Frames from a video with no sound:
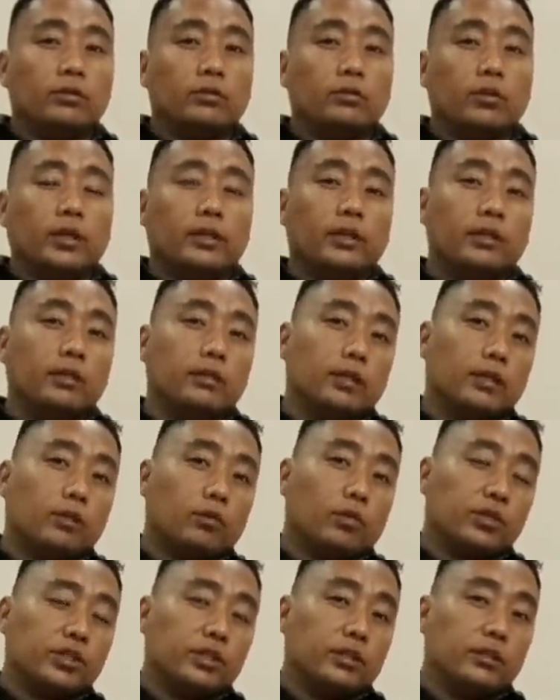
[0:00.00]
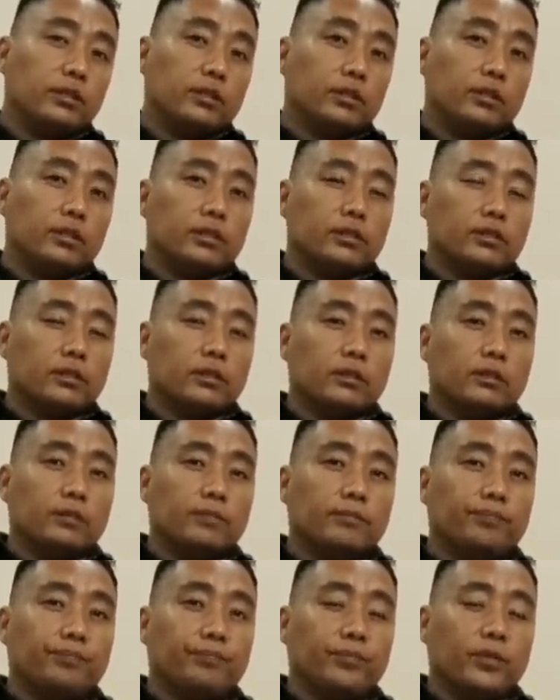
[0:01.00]
So I think that question is,
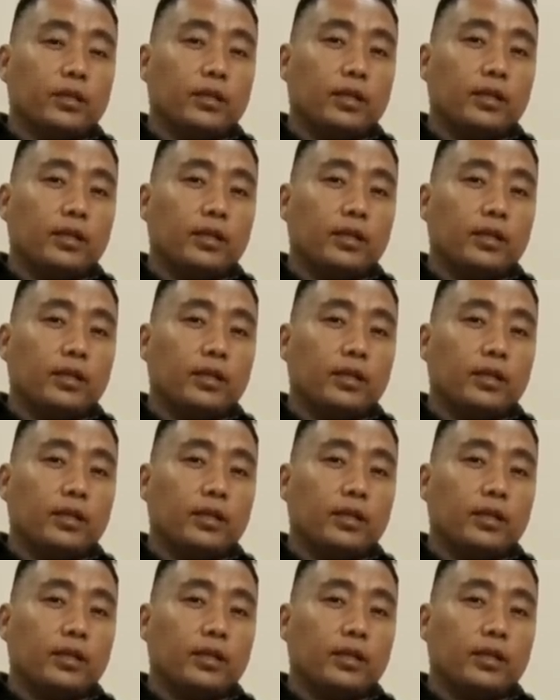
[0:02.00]
that